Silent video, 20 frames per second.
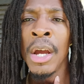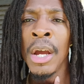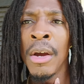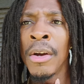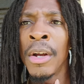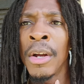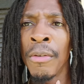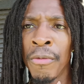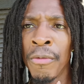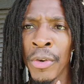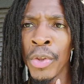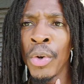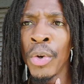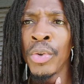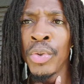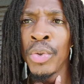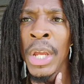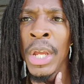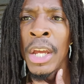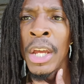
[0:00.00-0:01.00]
Uh, for those
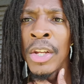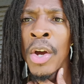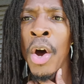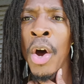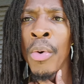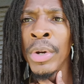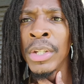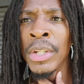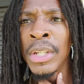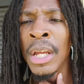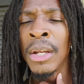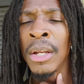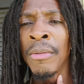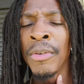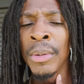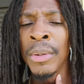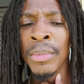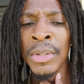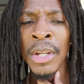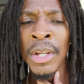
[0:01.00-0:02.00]
who can't always stand up for
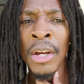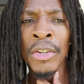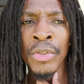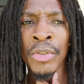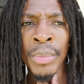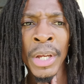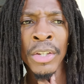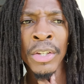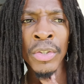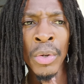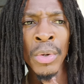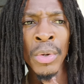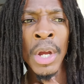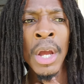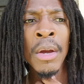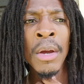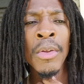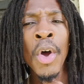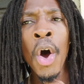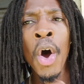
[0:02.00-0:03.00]
themselves, man. So
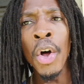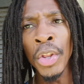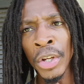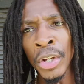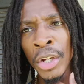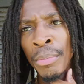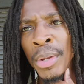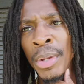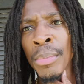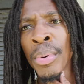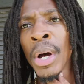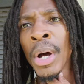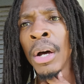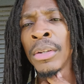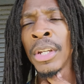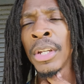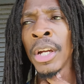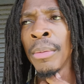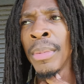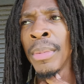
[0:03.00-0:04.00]
all the good people out
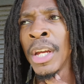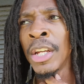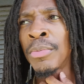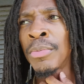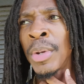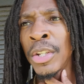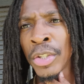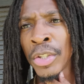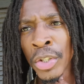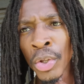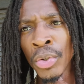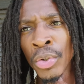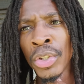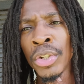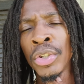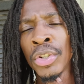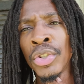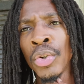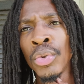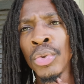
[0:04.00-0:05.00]
there, man, especially those that
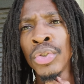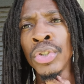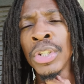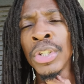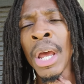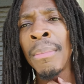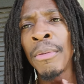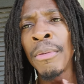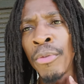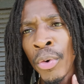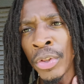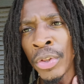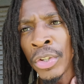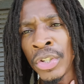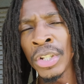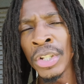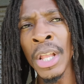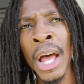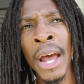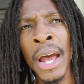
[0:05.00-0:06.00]
are soldiers. Happy Fourth of
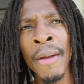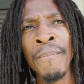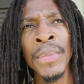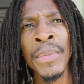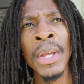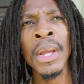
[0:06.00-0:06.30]
July.